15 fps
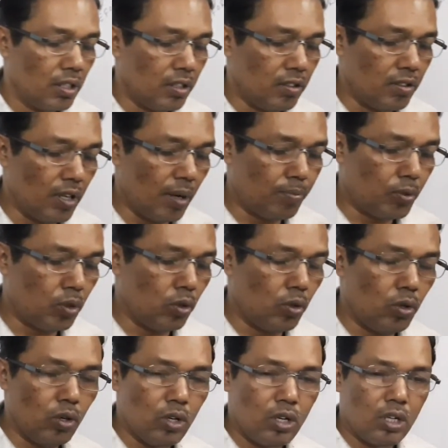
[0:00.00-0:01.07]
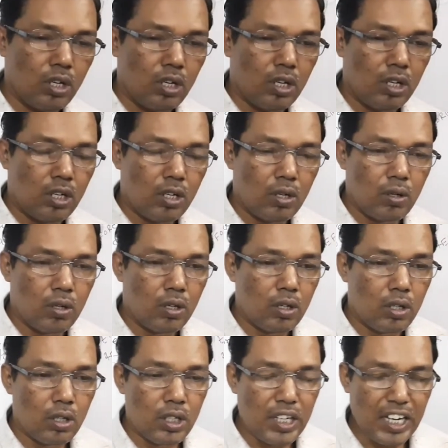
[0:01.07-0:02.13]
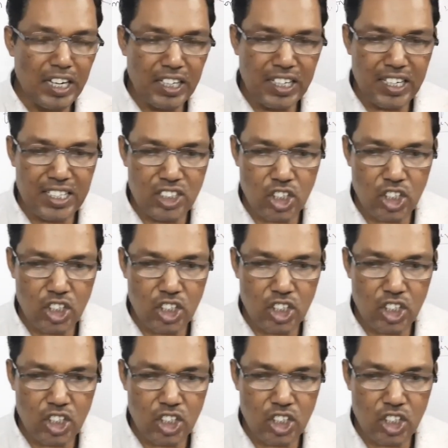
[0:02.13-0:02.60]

You have to increase